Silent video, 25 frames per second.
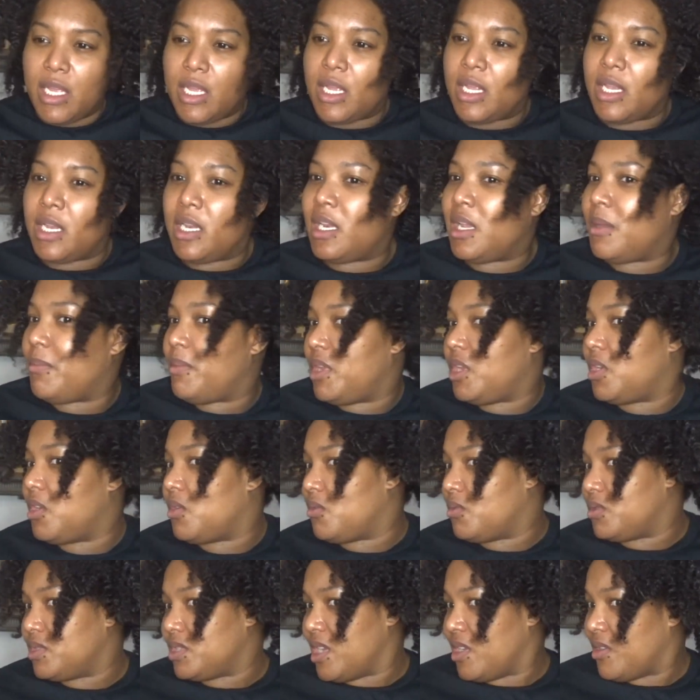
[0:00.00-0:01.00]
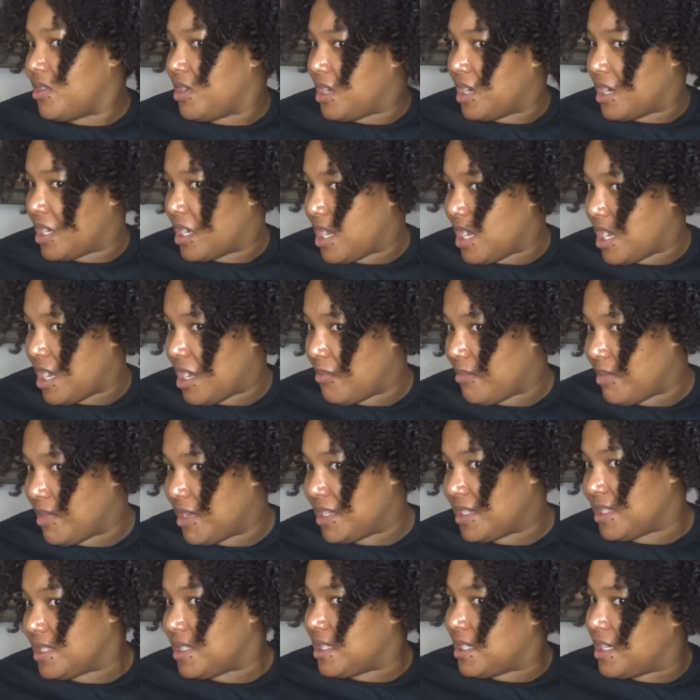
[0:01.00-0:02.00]
Let me know down in the
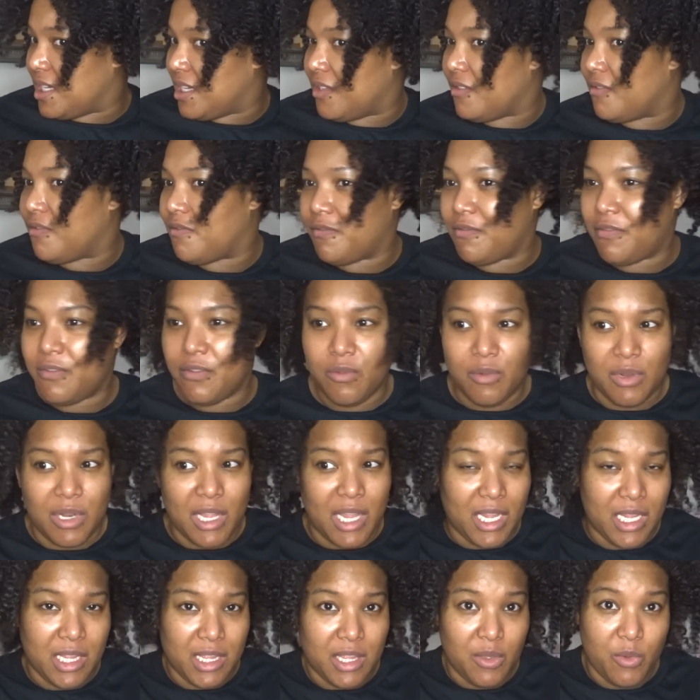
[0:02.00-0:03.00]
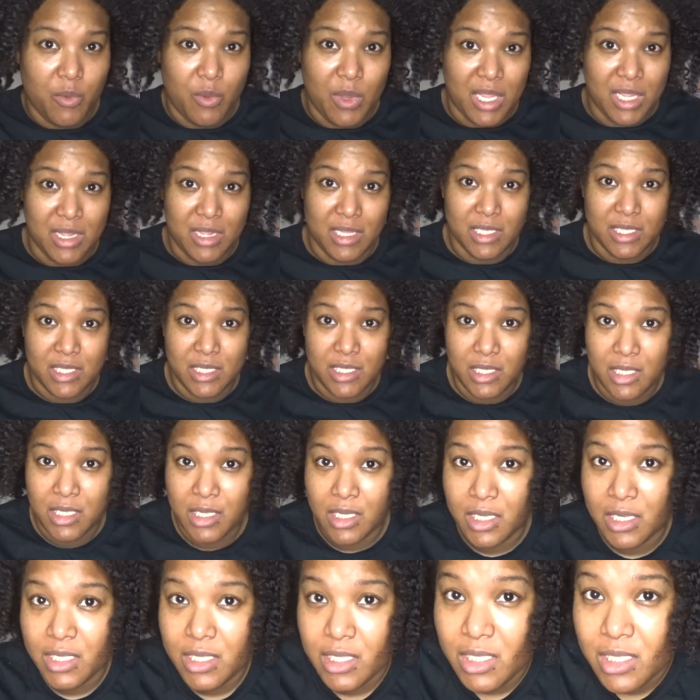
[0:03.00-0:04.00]
comments if you like the way this
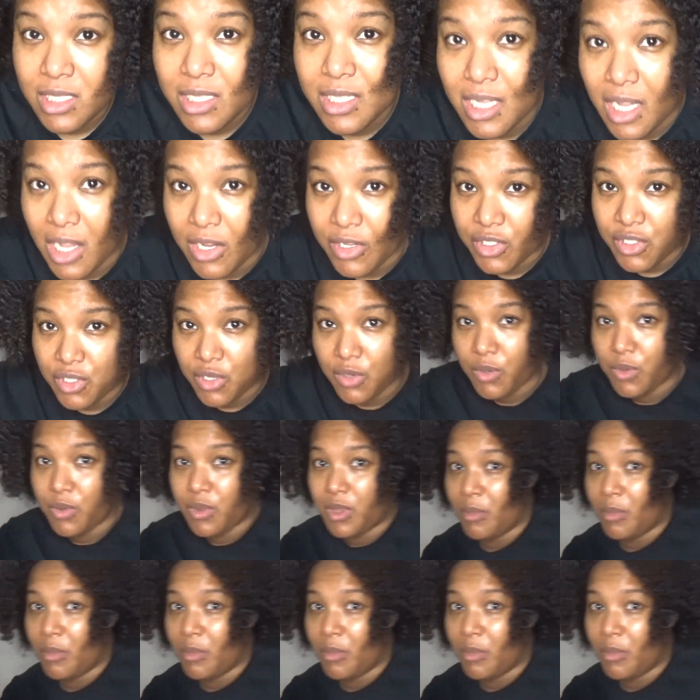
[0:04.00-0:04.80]
looks. I'll show you the